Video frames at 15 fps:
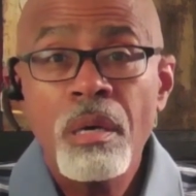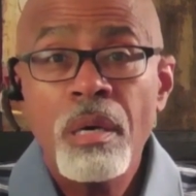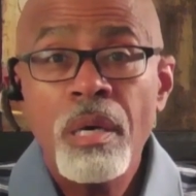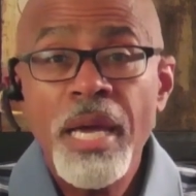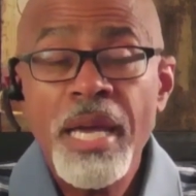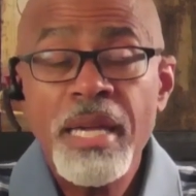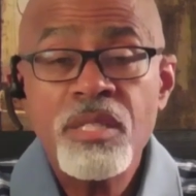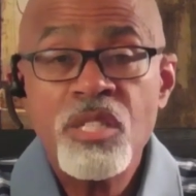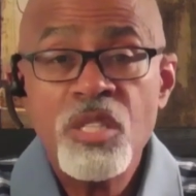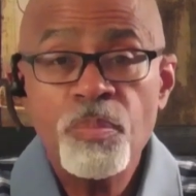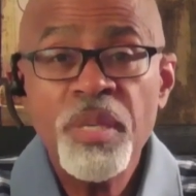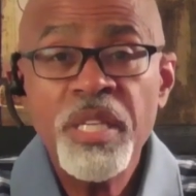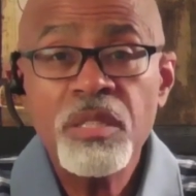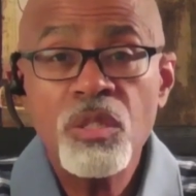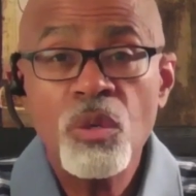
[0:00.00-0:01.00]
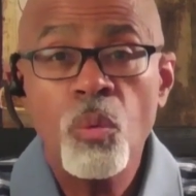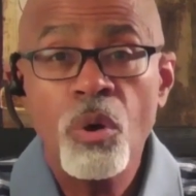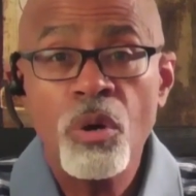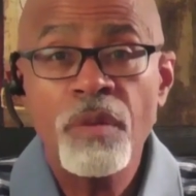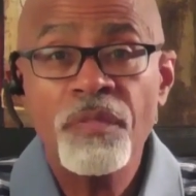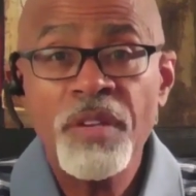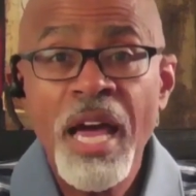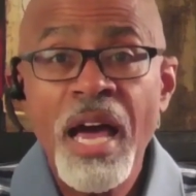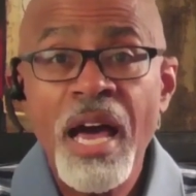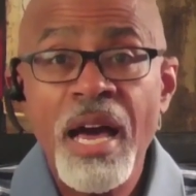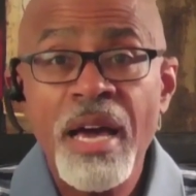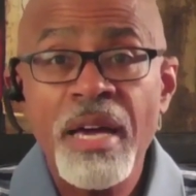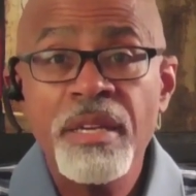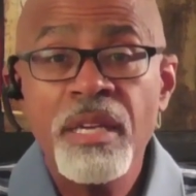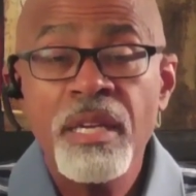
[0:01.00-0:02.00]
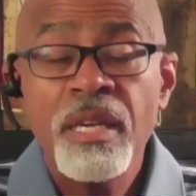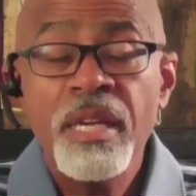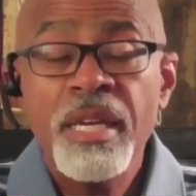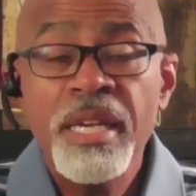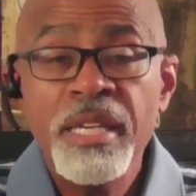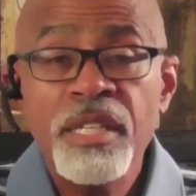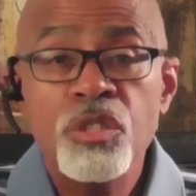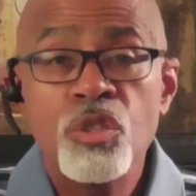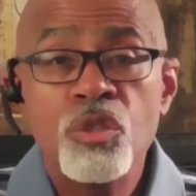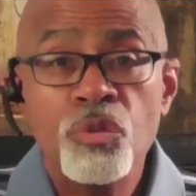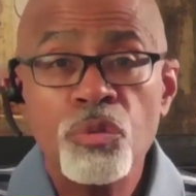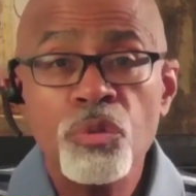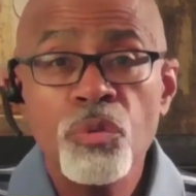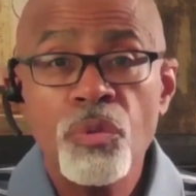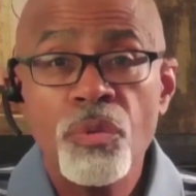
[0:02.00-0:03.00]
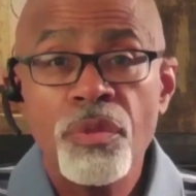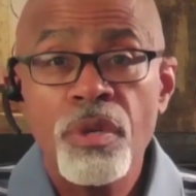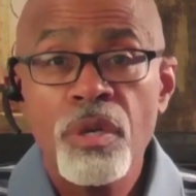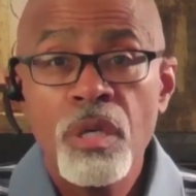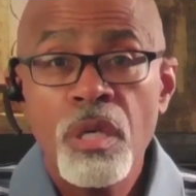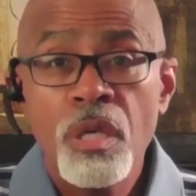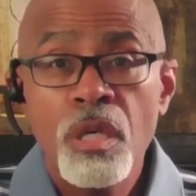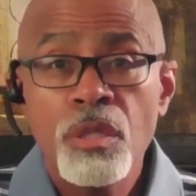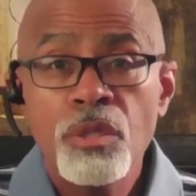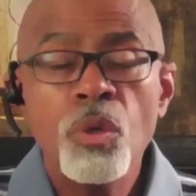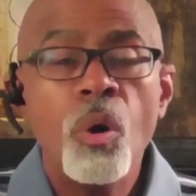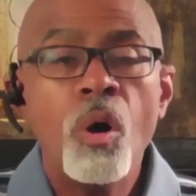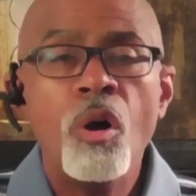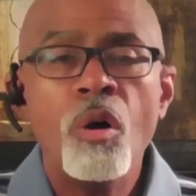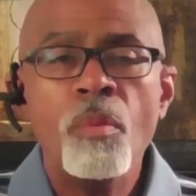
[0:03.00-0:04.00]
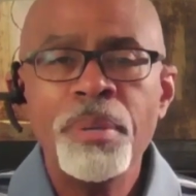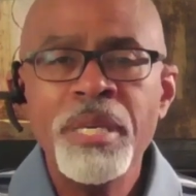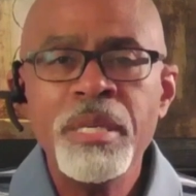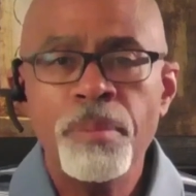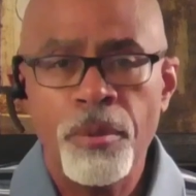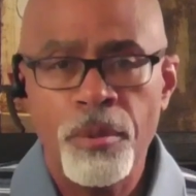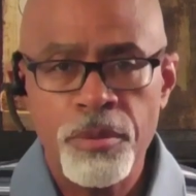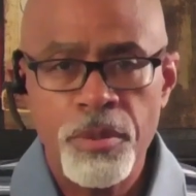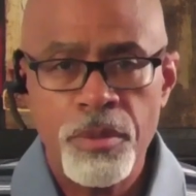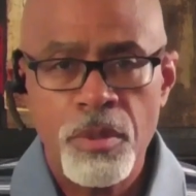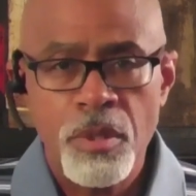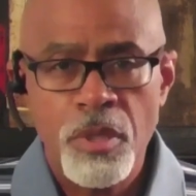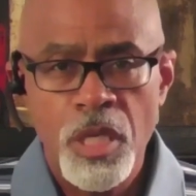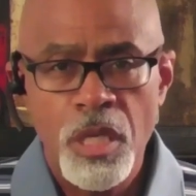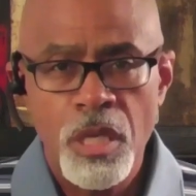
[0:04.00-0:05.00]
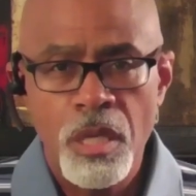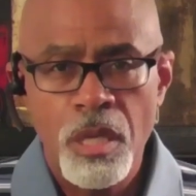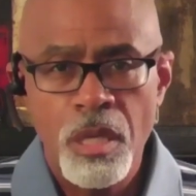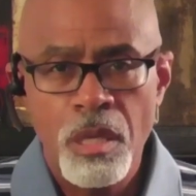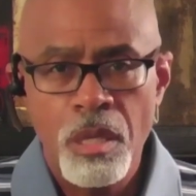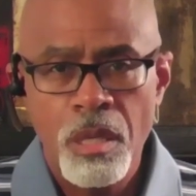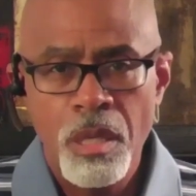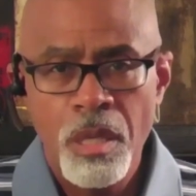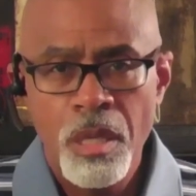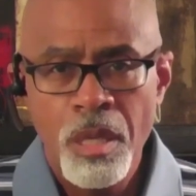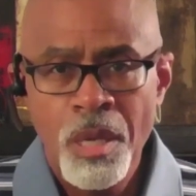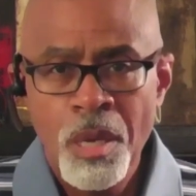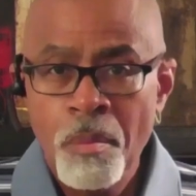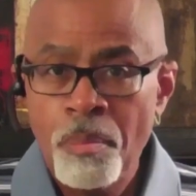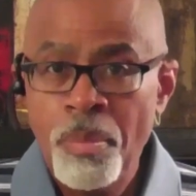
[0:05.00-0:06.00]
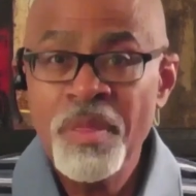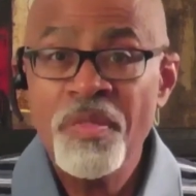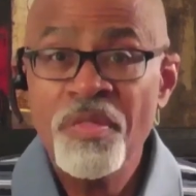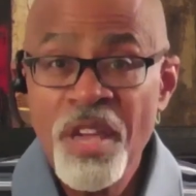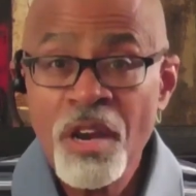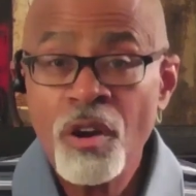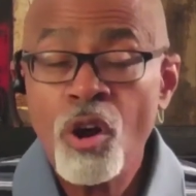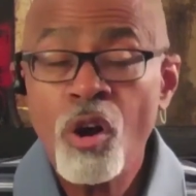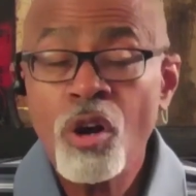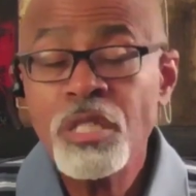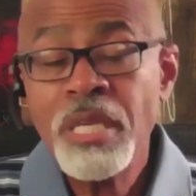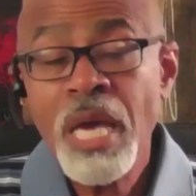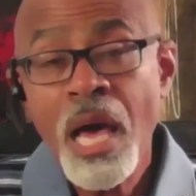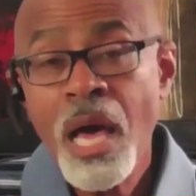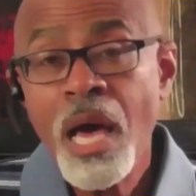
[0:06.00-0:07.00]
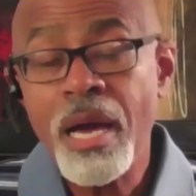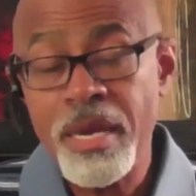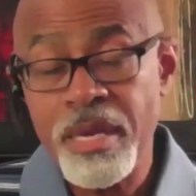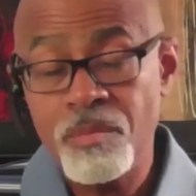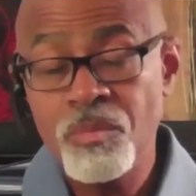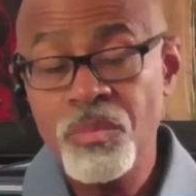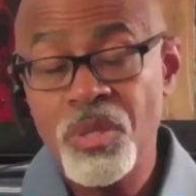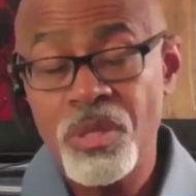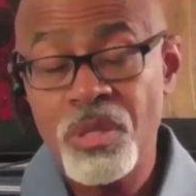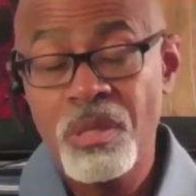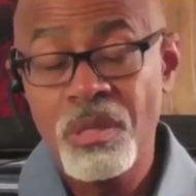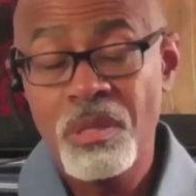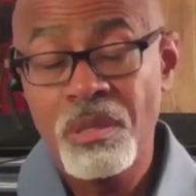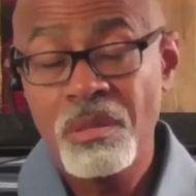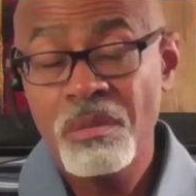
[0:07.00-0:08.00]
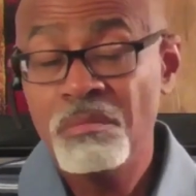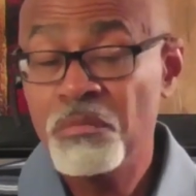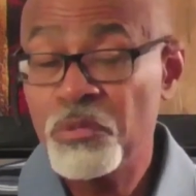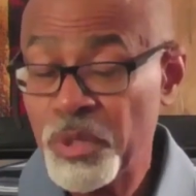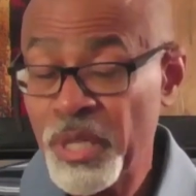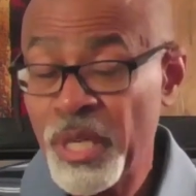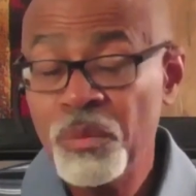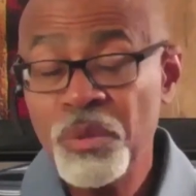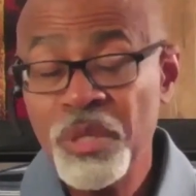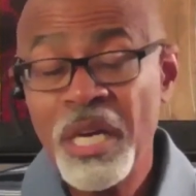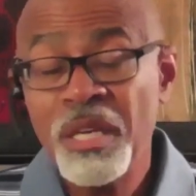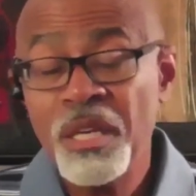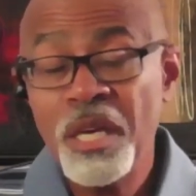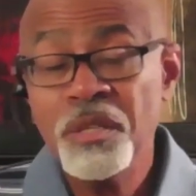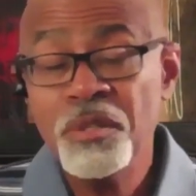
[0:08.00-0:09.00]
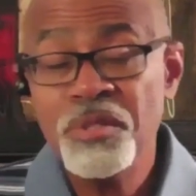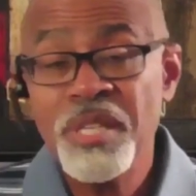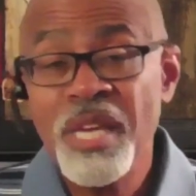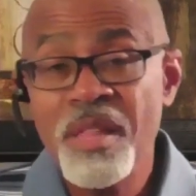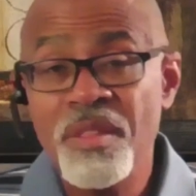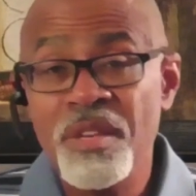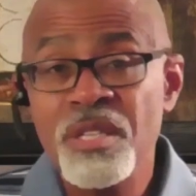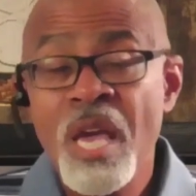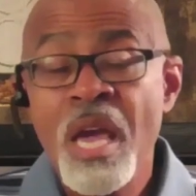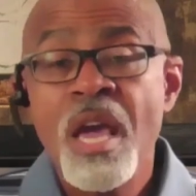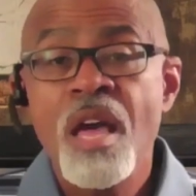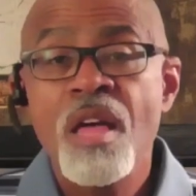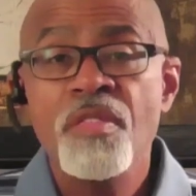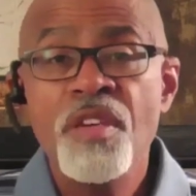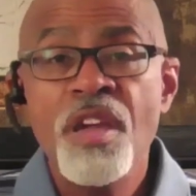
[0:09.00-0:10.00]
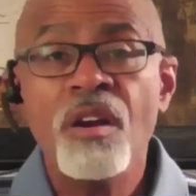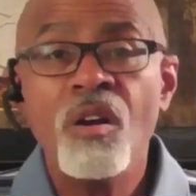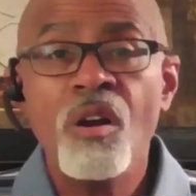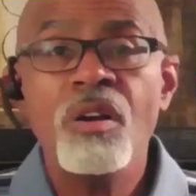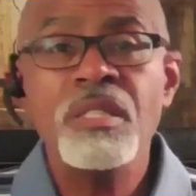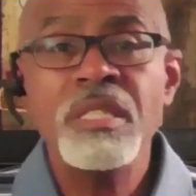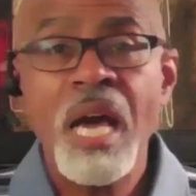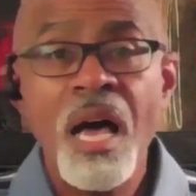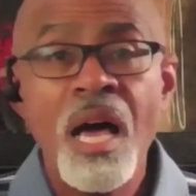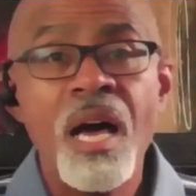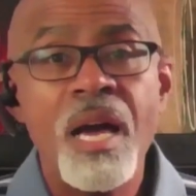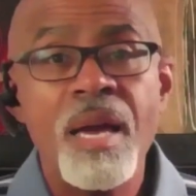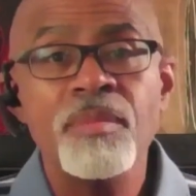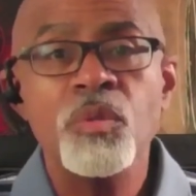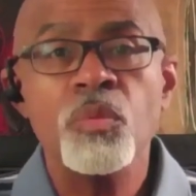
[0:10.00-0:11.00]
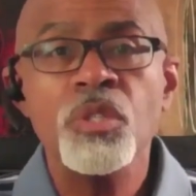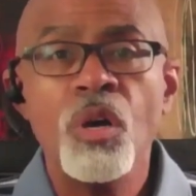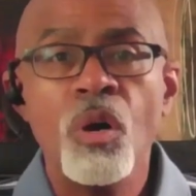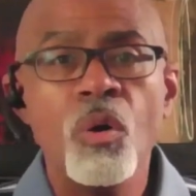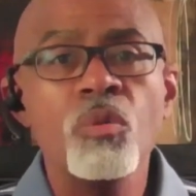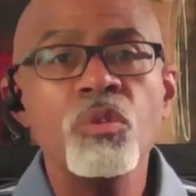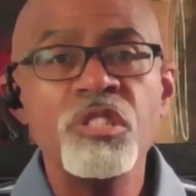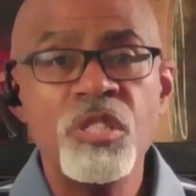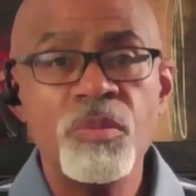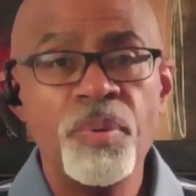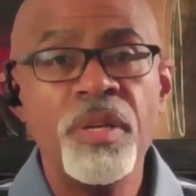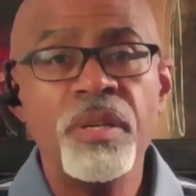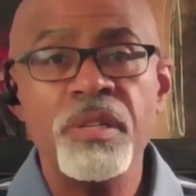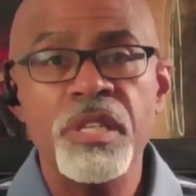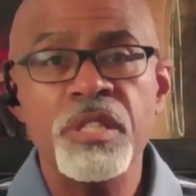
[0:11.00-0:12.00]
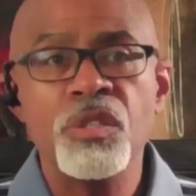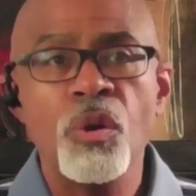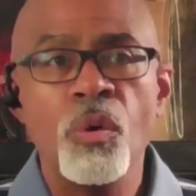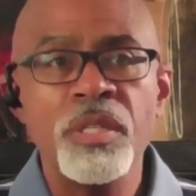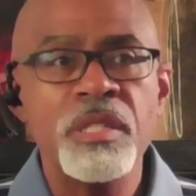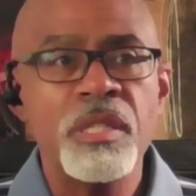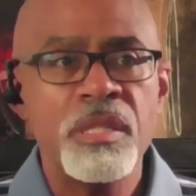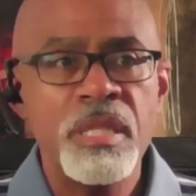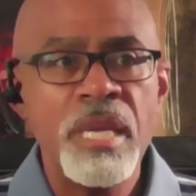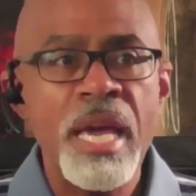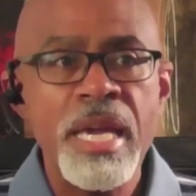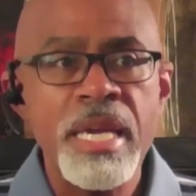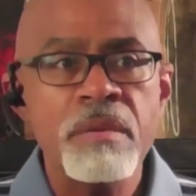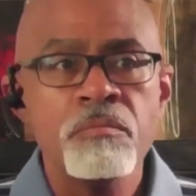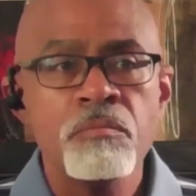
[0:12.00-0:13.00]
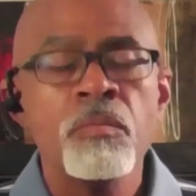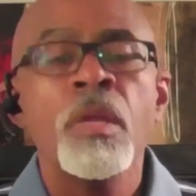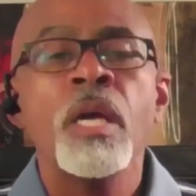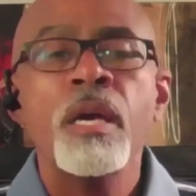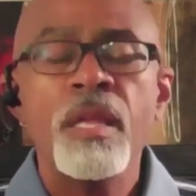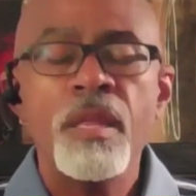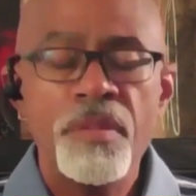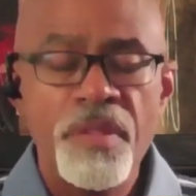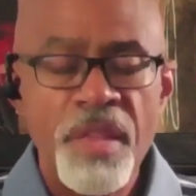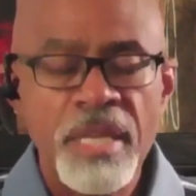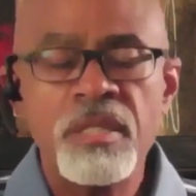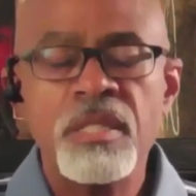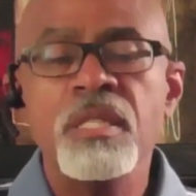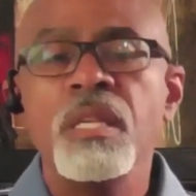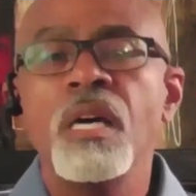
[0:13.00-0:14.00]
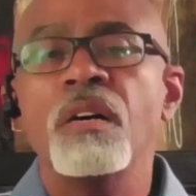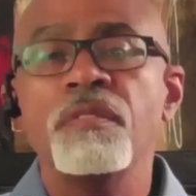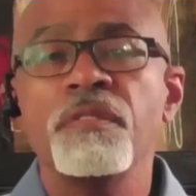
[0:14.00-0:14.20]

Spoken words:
and speak the word of God, his truth, to all peoples. But there are times, okay, we got to understand this, there are times when the Holy Spirit is going to say, that's enough.